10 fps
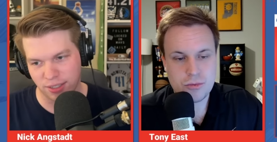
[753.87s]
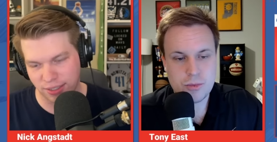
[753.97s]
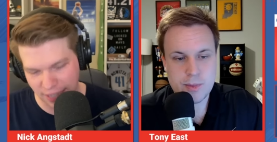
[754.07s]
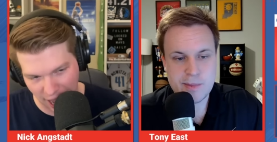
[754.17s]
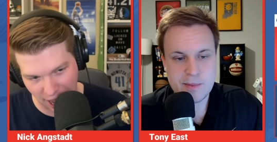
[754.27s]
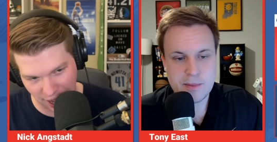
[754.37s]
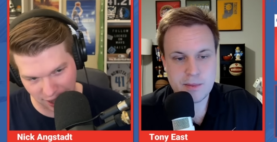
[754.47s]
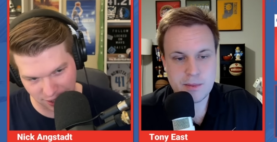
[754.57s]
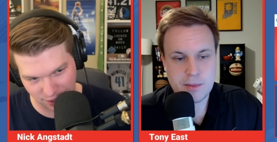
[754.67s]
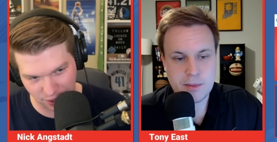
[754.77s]
Speaker 1: day,
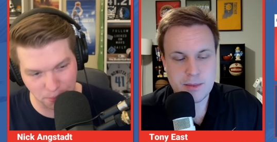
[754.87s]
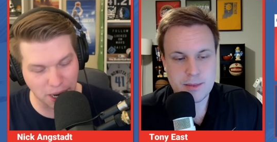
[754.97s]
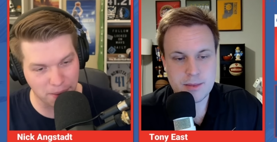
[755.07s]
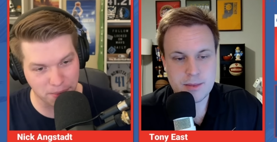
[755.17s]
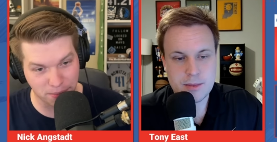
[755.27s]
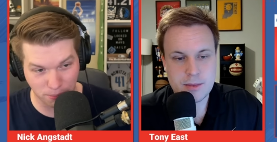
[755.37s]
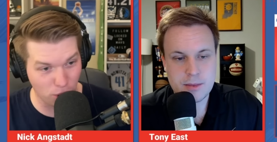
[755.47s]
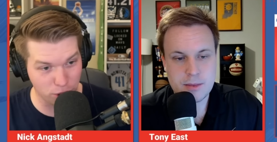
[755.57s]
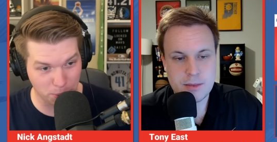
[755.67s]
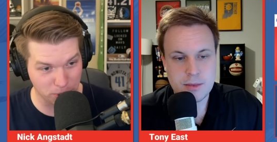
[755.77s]
sometimes
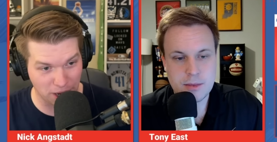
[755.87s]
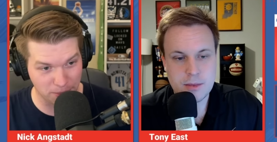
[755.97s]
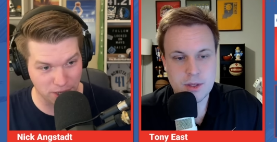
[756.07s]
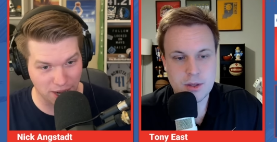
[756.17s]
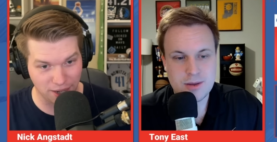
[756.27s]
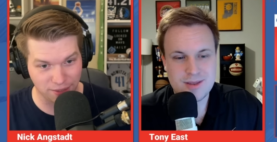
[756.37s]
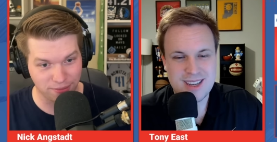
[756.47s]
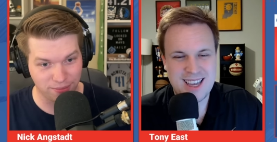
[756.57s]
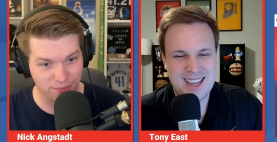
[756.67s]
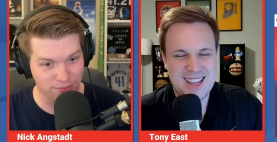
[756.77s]
multiple times a day.
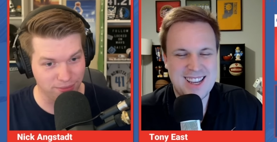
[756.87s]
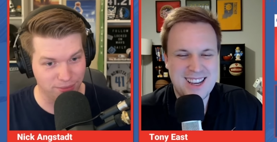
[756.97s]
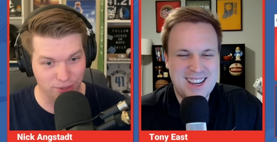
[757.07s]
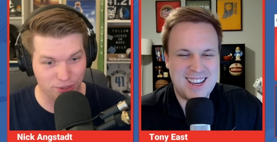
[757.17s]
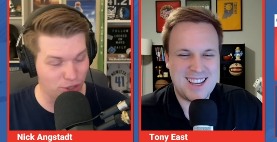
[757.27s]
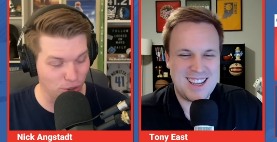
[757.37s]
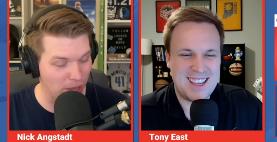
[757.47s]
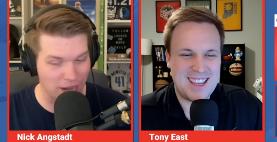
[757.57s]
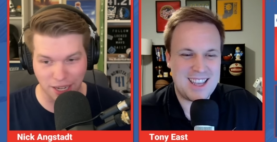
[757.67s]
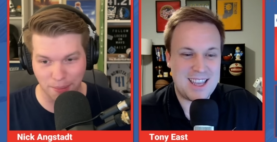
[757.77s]
2
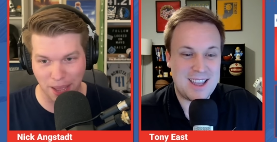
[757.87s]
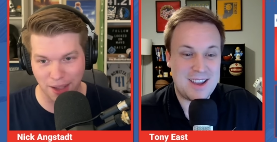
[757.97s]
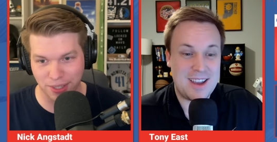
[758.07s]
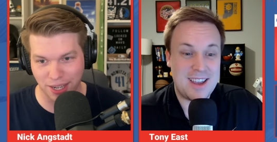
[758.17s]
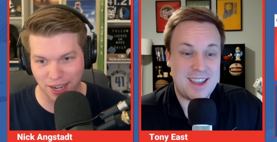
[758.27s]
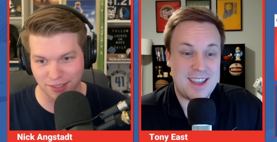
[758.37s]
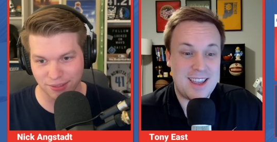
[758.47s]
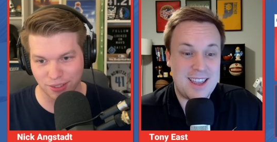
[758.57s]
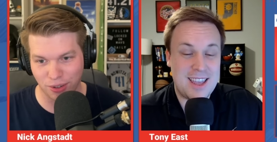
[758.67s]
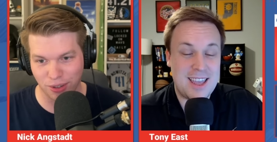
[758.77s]
Locked On Mavs today.
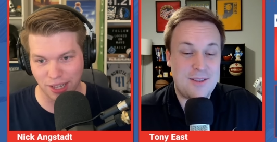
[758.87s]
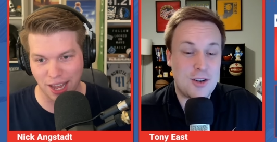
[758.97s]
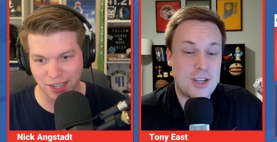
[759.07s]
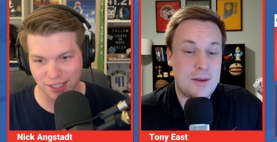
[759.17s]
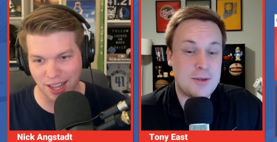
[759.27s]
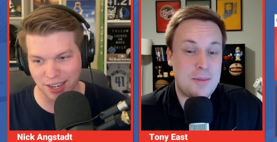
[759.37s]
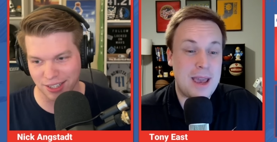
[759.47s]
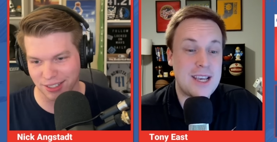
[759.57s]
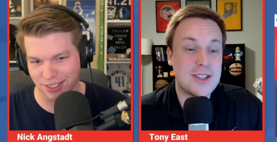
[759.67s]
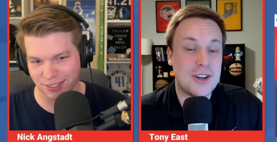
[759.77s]
Speaker 2: Your team's the
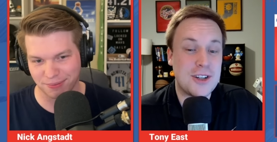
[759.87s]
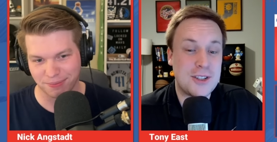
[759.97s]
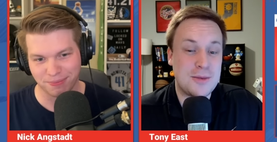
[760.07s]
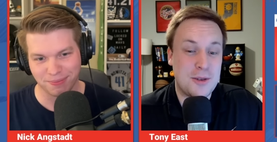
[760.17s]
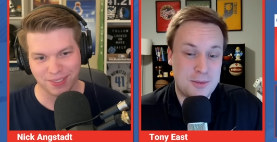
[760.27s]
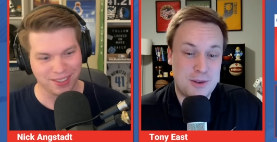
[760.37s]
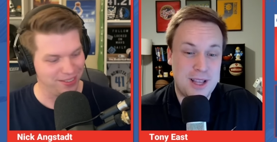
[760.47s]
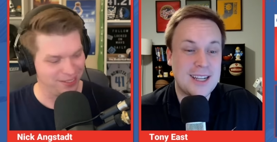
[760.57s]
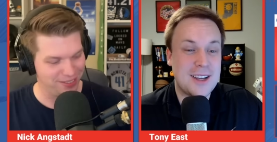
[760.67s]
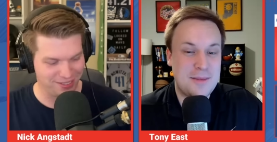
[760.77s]
Pacers, multiple
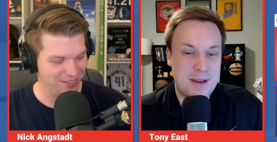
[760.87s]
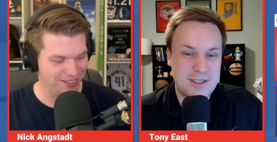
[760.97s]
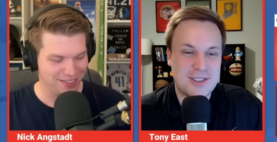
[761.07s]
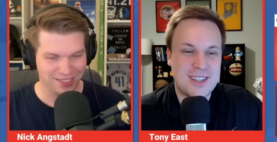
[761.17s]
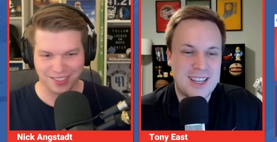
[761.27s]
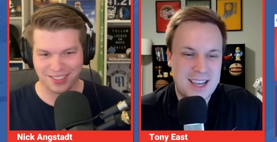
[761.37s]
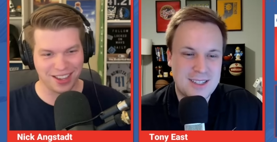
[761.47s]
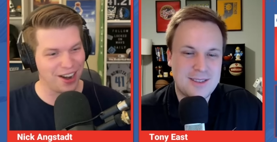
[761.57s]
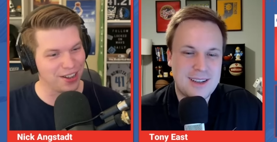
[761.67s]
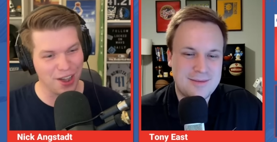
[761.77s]
Locked On Pacers today.
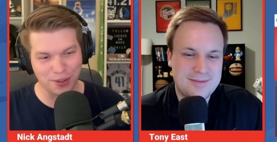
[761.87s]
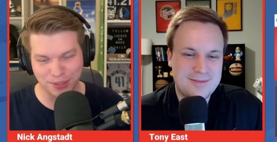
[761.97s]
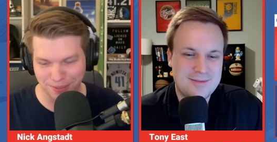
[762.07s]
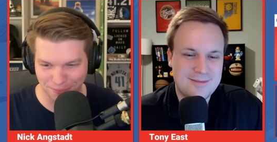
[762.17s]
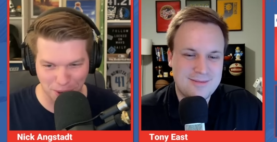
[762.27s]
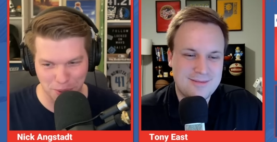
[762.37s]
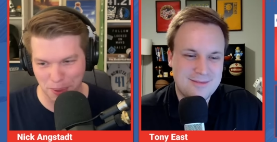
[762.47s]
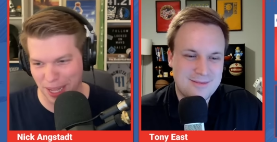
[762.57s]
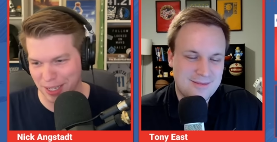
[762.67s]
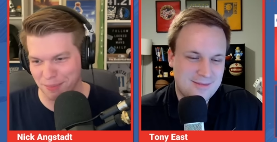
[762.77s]
Speaker 1: There you go, multiple
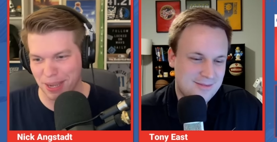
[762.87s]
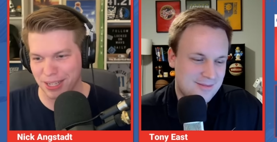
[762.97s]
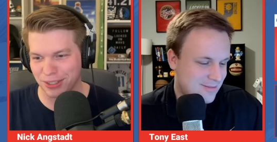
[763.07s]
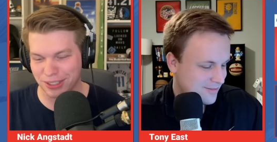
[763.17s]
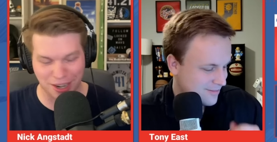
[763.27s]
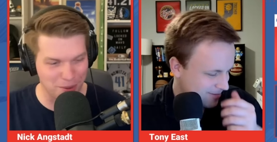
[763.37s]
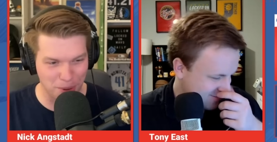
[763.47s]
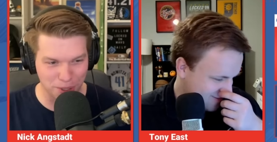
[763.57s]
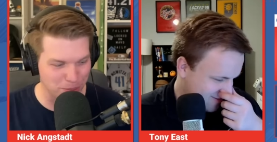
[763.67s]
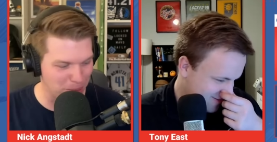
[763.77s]
Locked On Pacers. I know
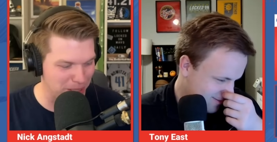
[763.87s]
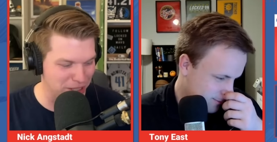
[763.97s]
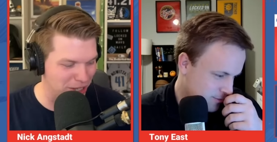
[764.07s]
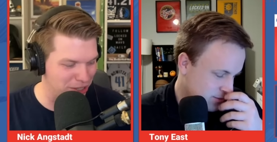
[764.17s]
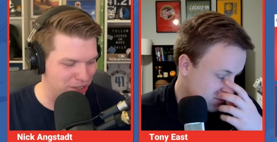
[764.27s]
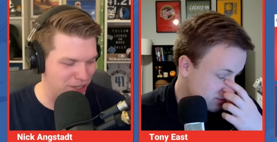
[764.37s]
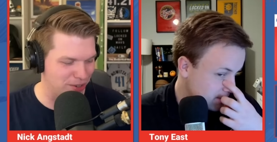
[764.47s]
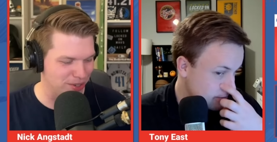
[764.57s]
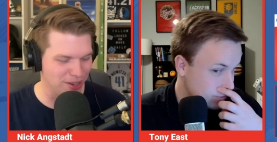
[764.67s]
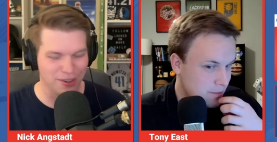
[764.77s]
multiple bunch of other shows,
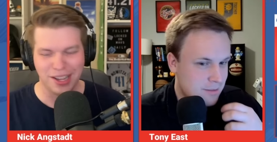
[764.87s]
so